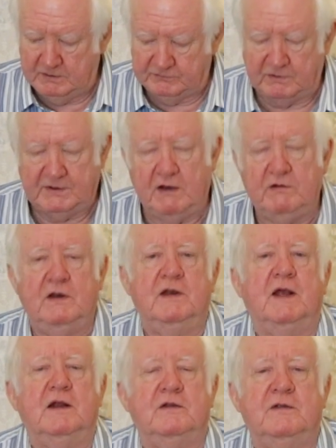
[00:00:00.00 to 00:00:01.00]
So get rid of
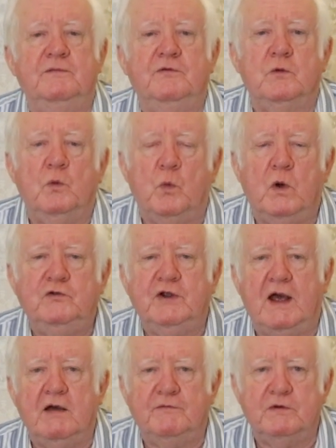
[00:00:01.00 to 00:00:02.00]
negatives. Watch
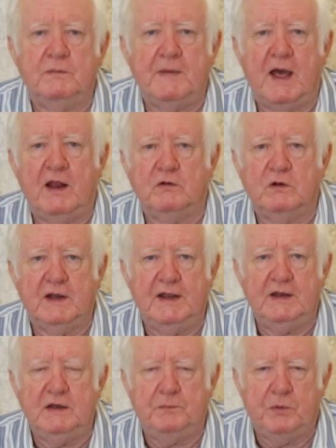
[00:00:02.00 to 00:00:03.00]
out for a man or a
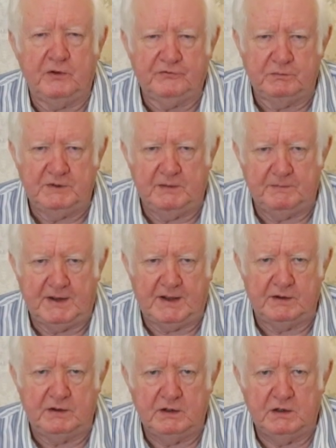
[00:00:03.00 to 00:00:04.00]
lady, possibly a
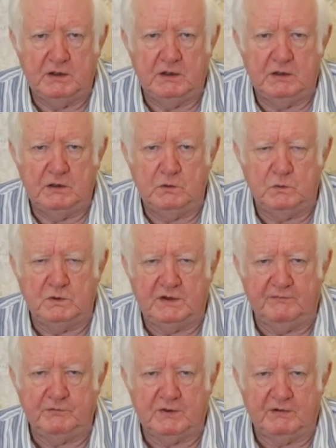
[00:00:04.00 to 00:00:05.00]
man, who will
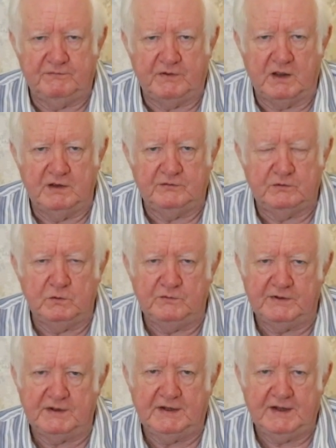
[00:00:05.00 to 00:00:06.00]
give you advice, who's
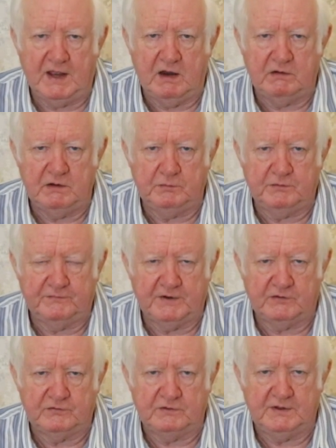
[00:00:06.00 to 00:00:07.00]
in a caring
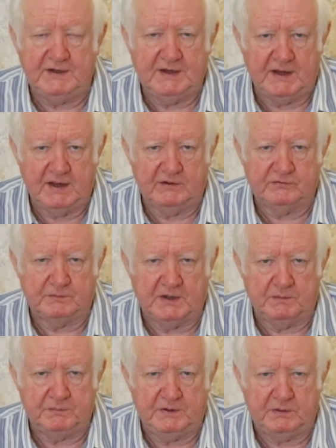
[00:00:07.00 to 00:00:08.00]
profession. He cares
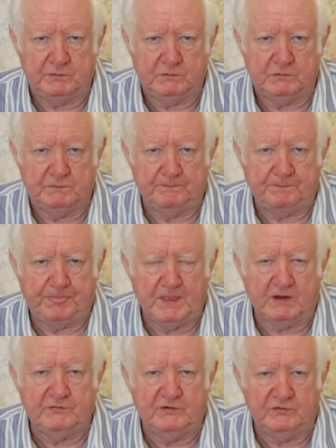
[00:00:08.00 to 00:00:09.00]
about people.
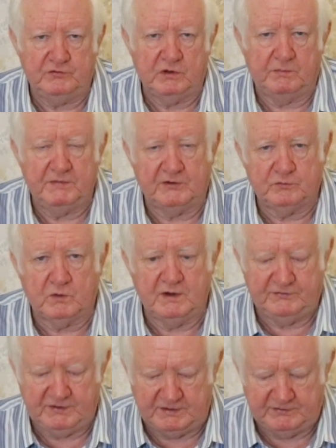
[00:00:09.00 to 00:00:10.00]
That's his job. That's why
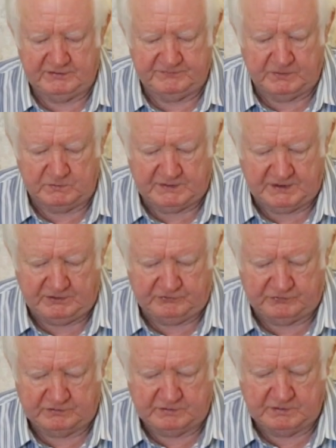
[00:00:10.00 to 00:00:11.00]
he's in it. It's his
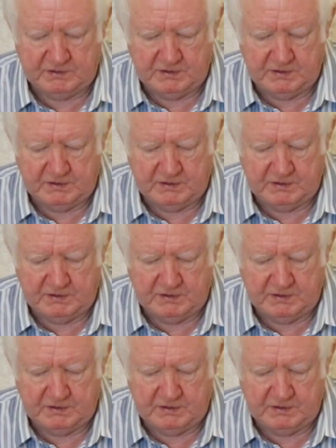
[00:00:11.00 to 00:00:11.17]
vocation.